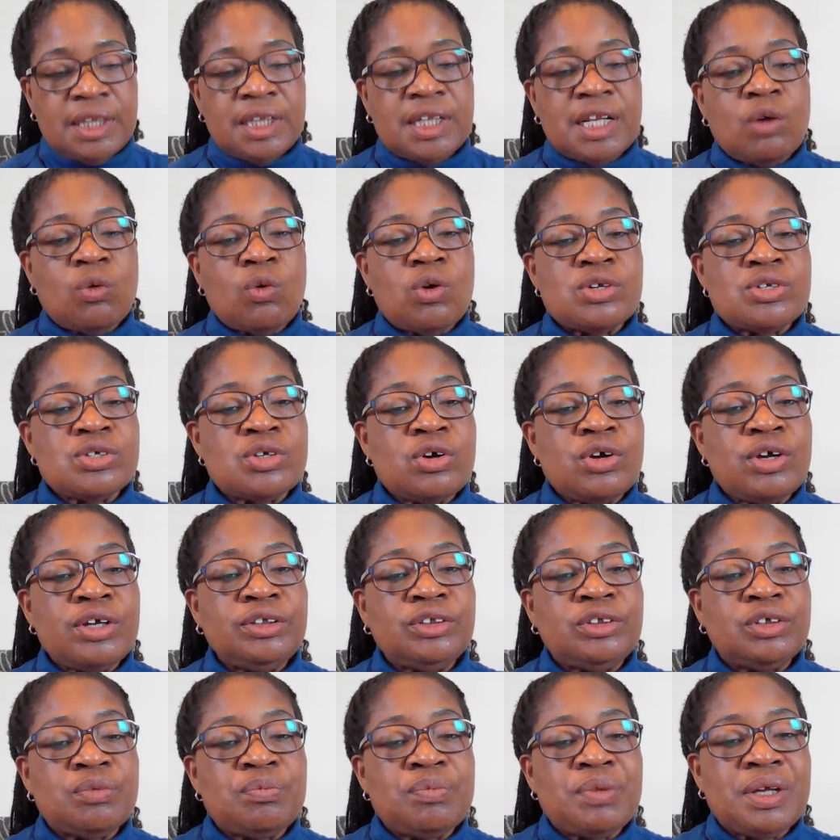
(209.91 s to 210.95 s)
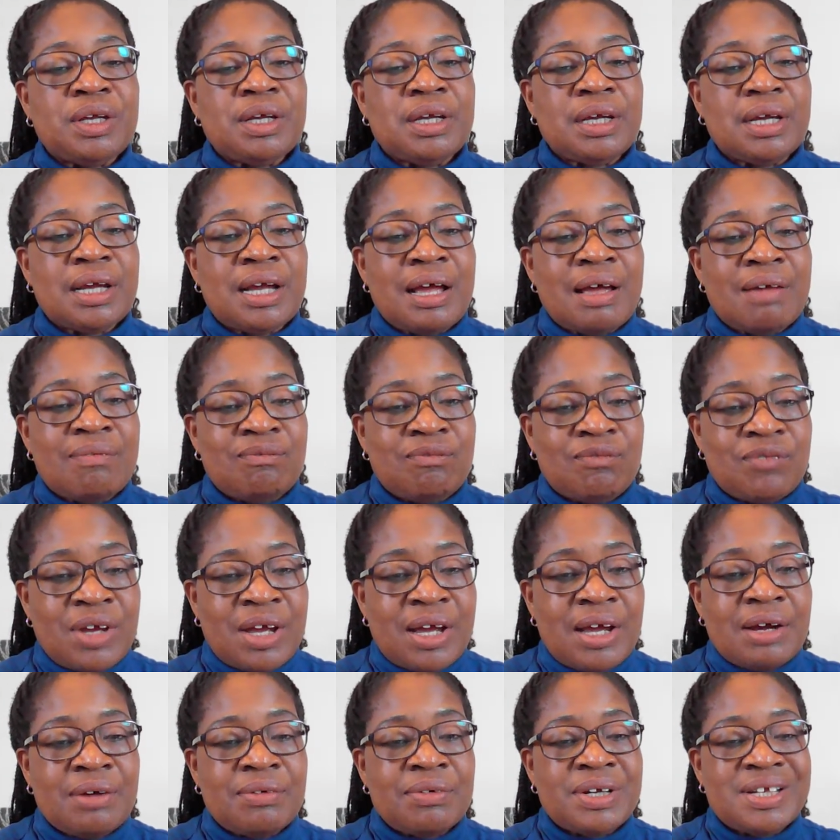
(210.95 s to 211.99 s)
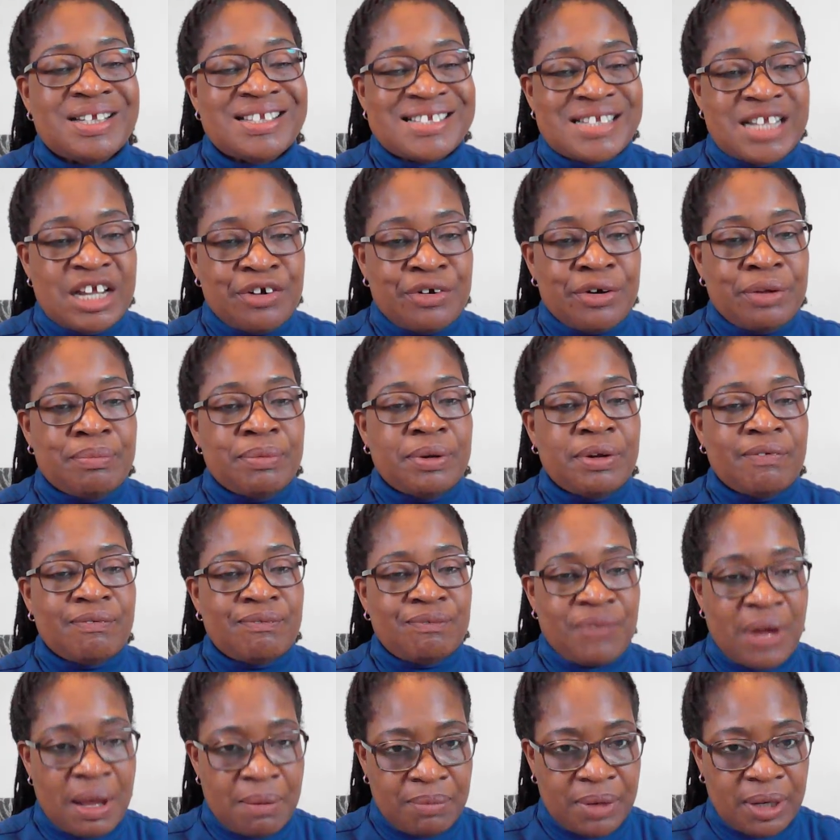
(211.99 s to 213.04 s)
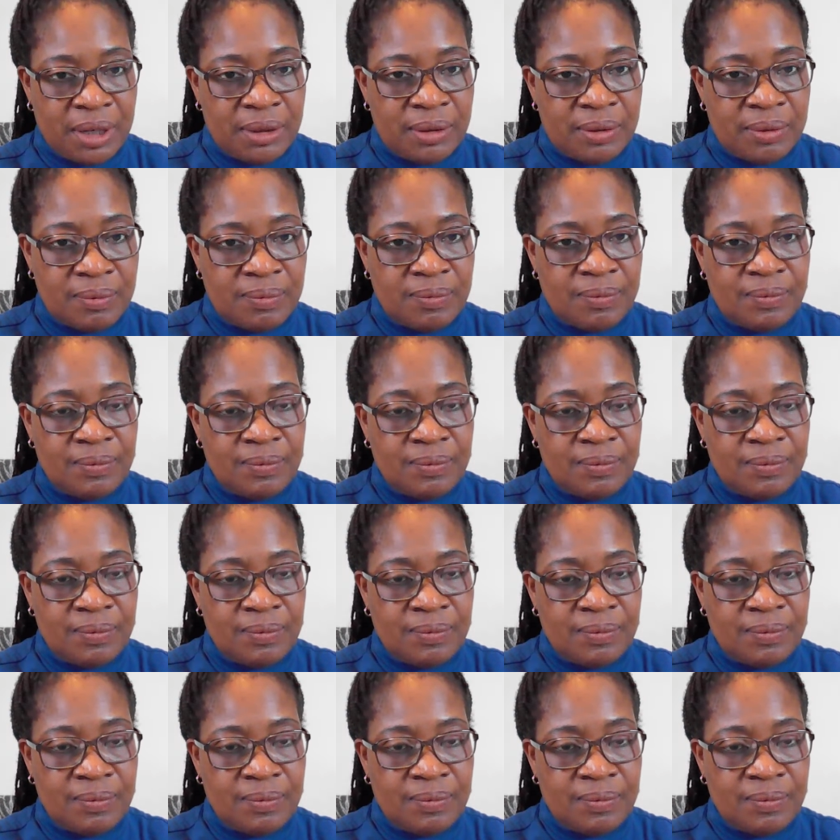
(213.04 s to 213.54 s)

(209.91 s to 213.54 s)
There was going to be a very terrible famine.